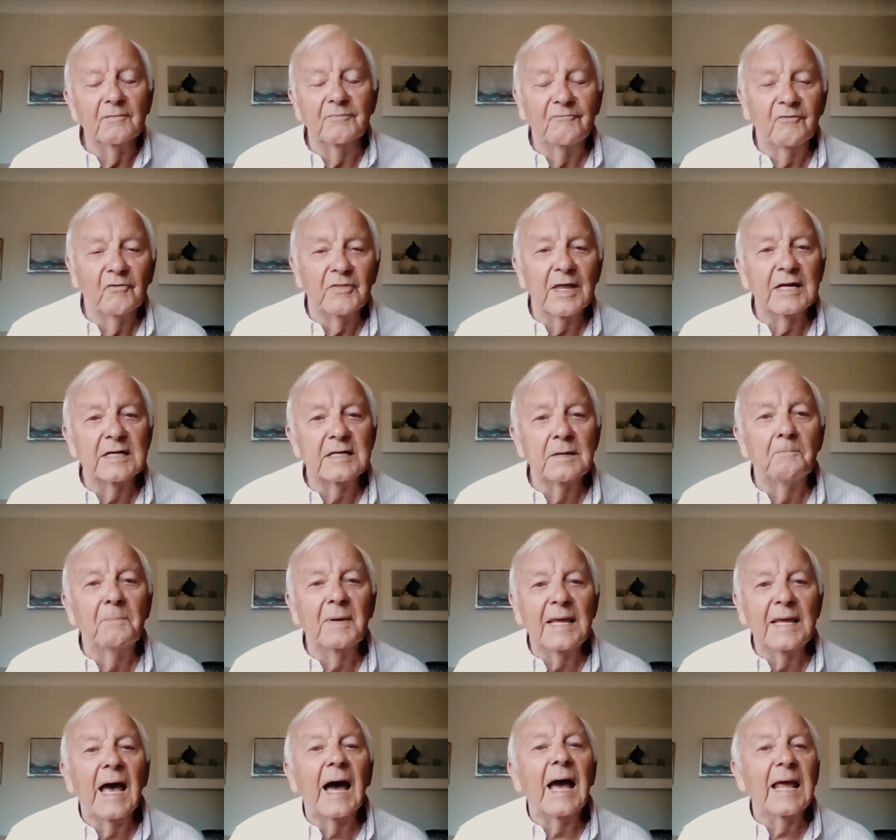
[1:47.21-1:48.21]
for there to
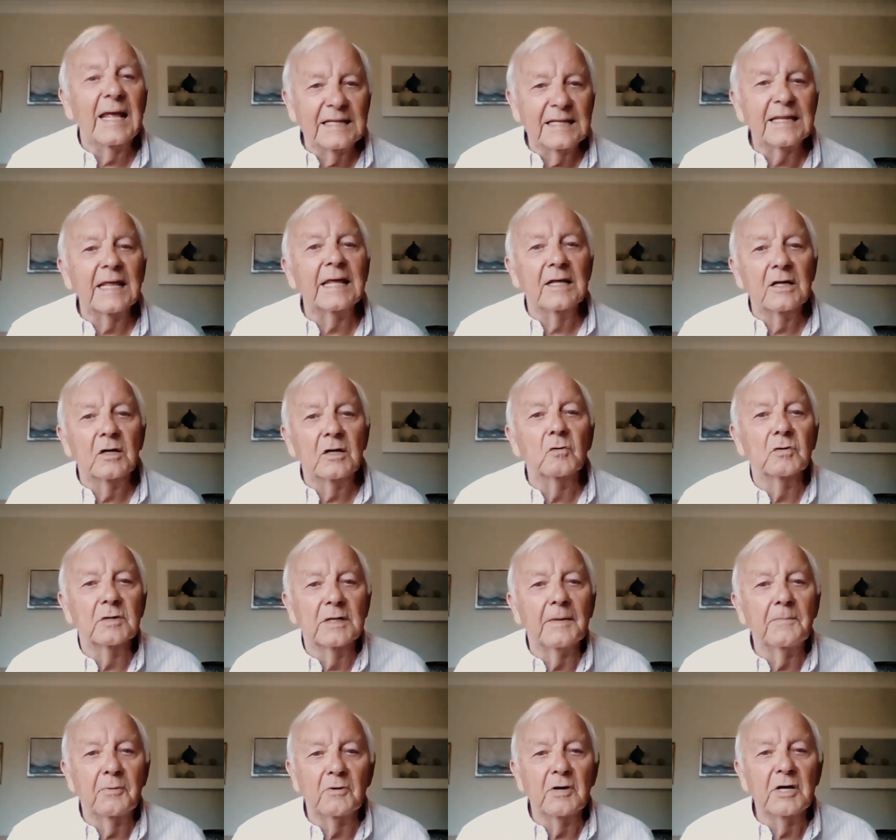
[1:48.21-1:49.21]
be a thing called
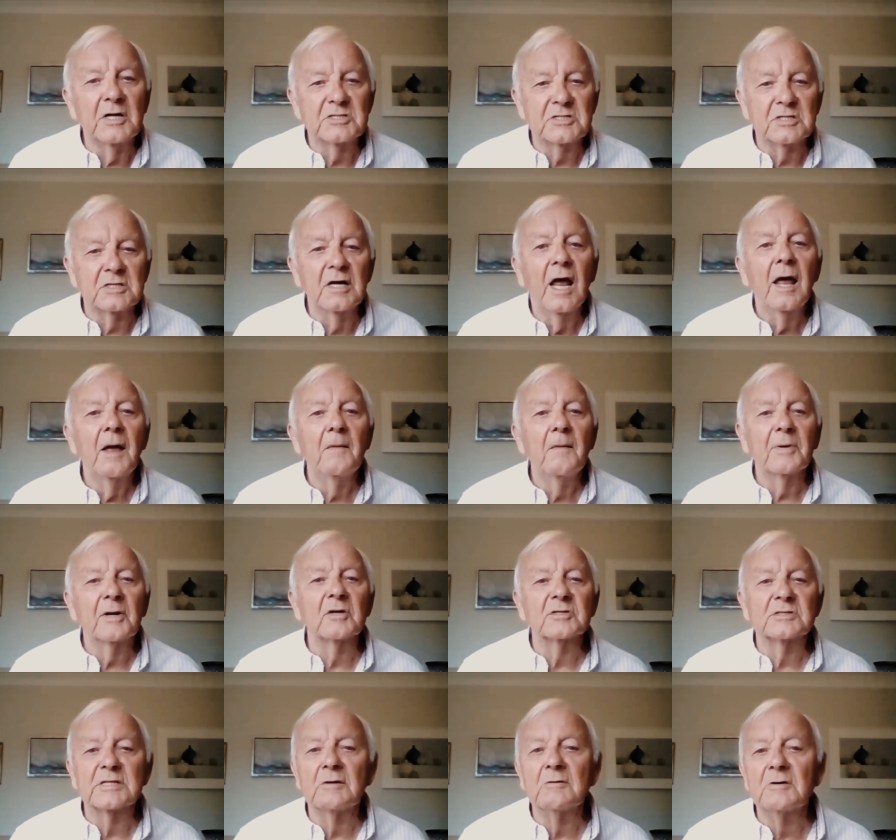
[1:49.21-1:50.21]
liberation,
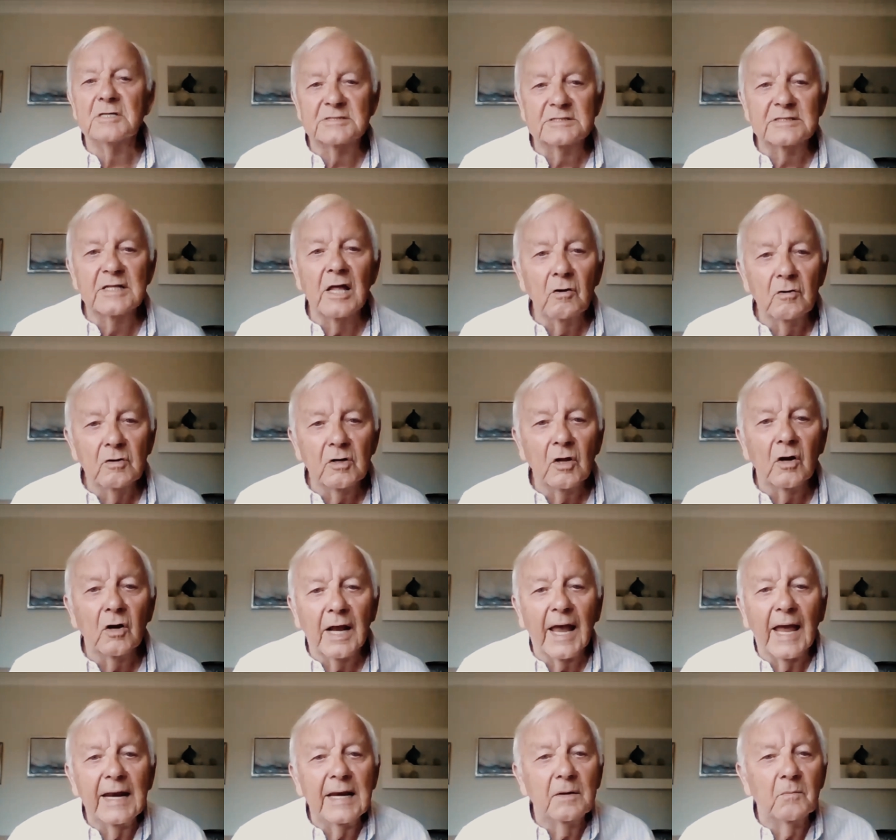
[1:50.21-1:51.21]
because there is no
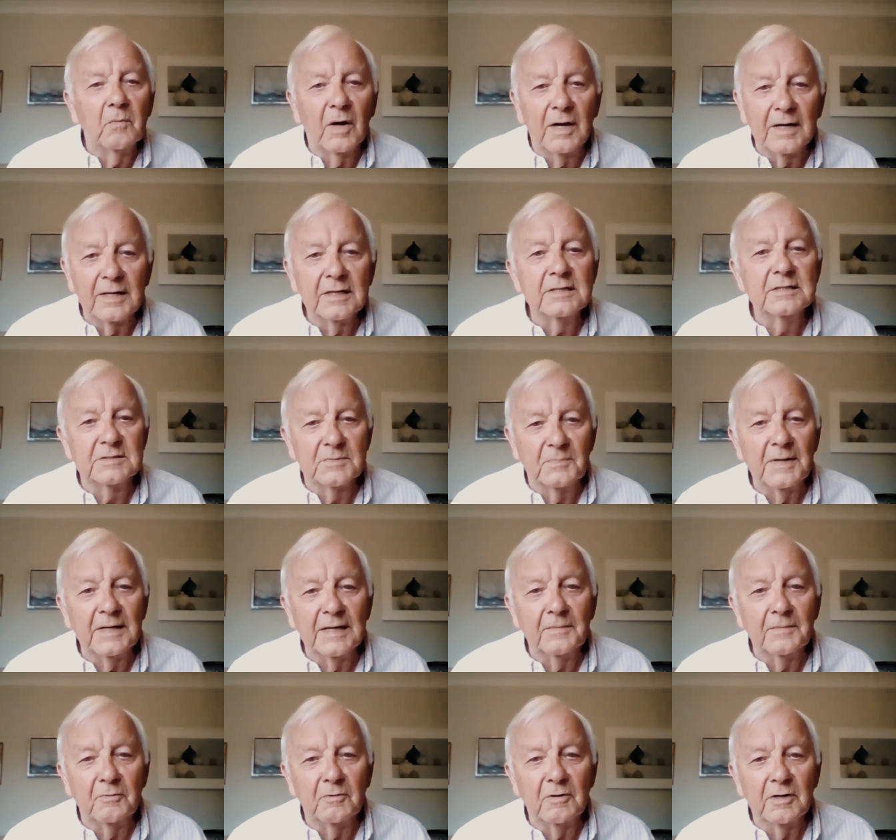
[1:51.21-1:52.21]
longer anyone to be
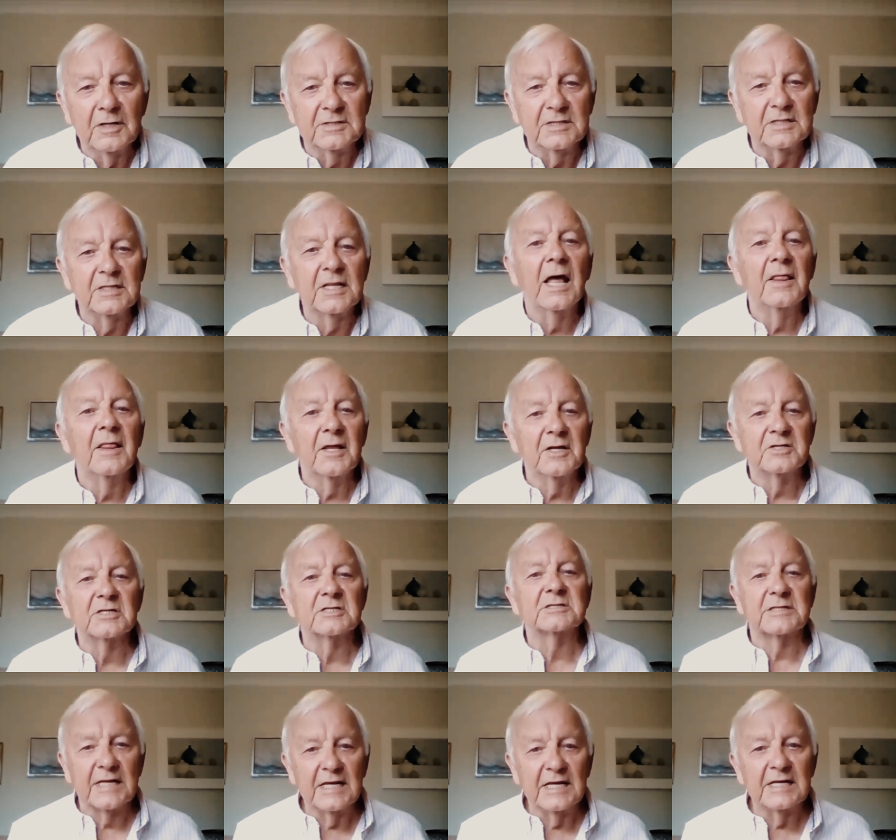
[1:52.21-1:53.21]
liberated. There
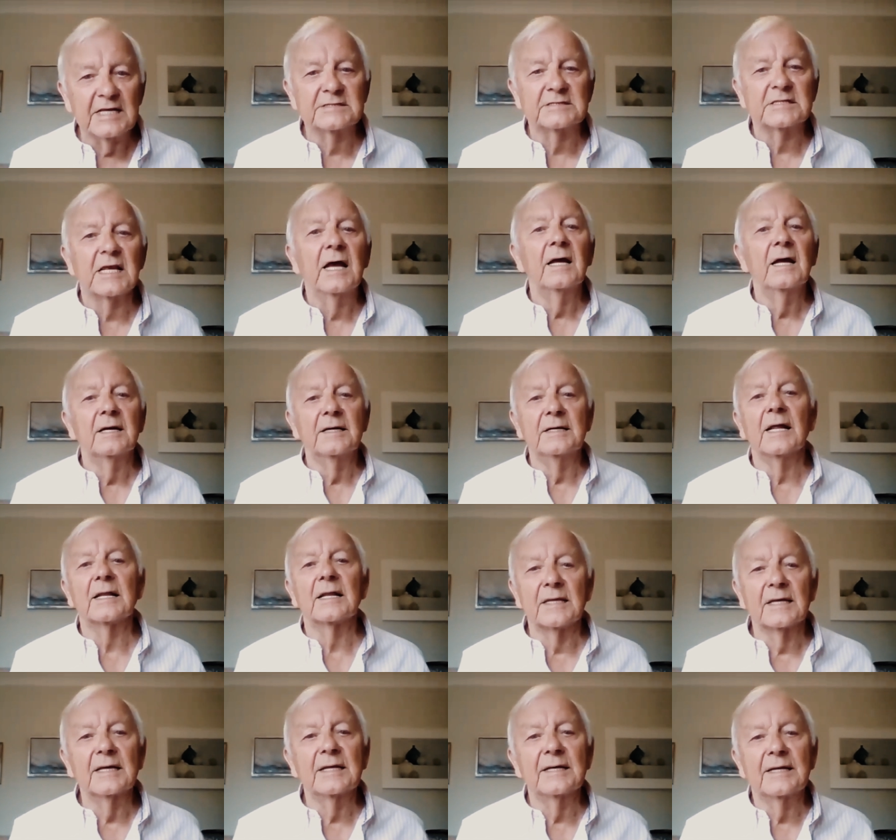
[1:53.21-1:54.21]
just is
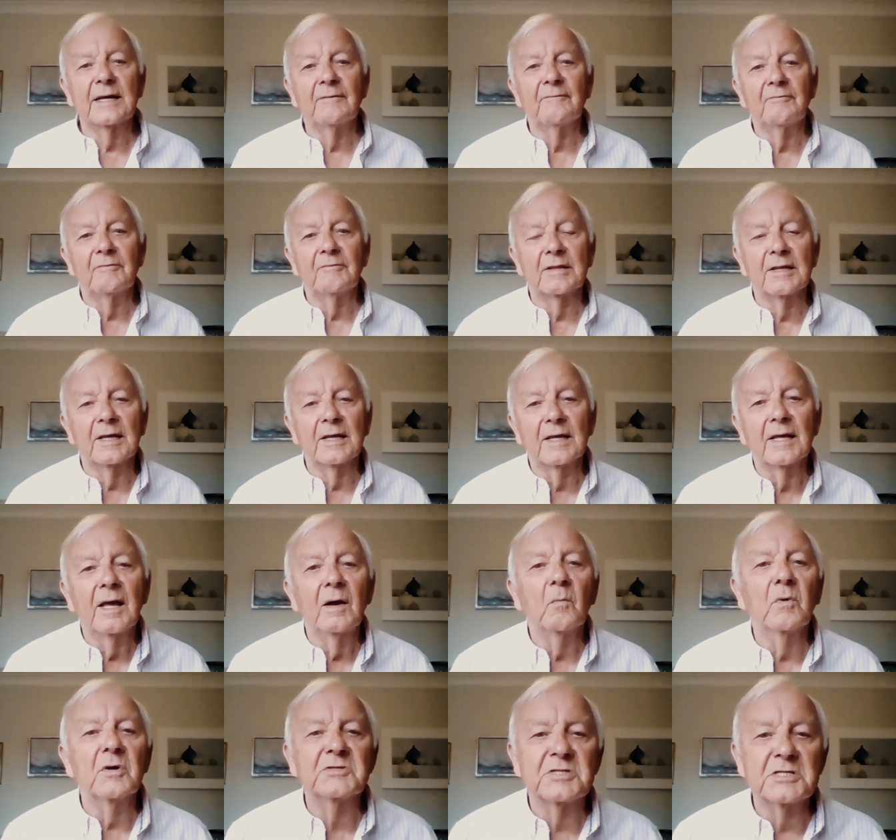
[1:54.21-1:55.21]
nothing and everything,
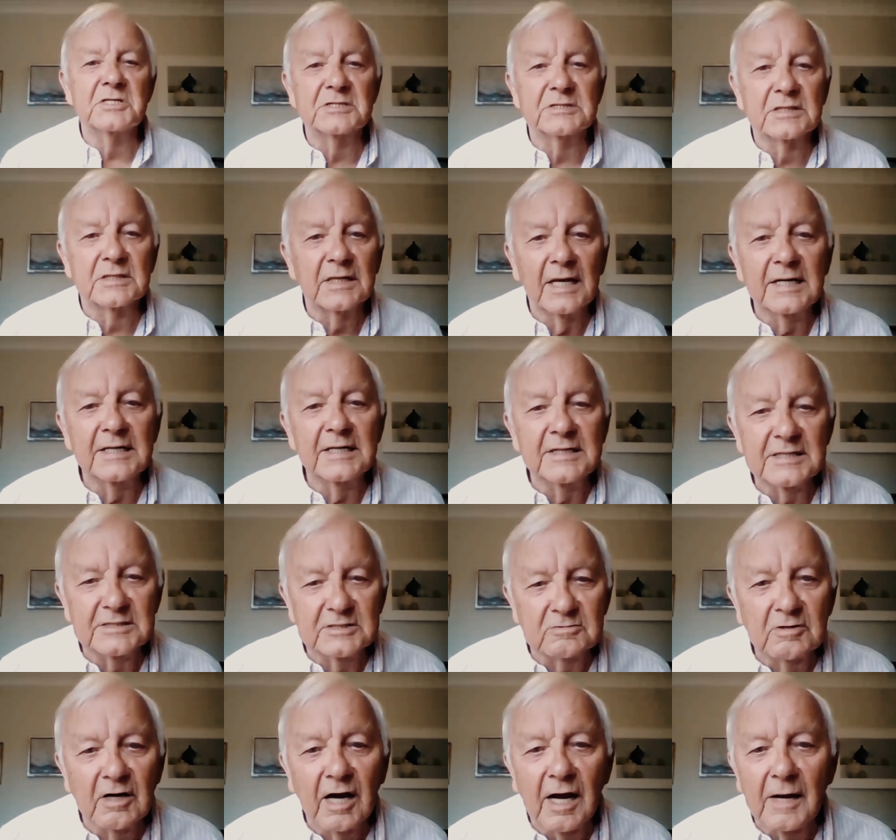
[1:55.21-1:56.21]
which is
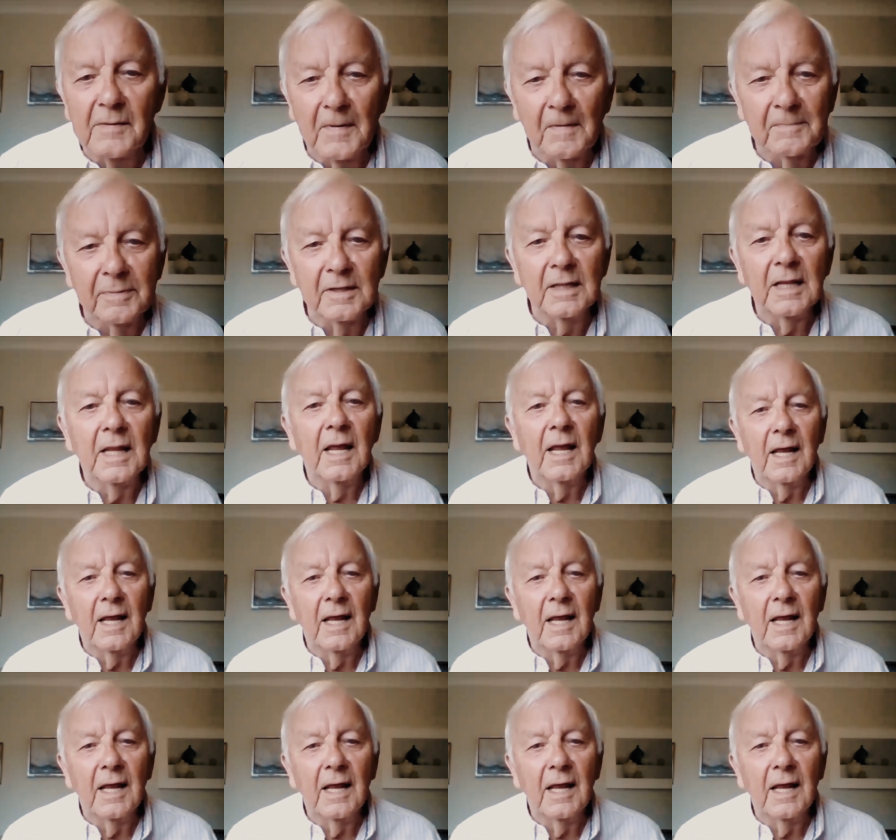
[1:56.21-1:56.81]
indescribable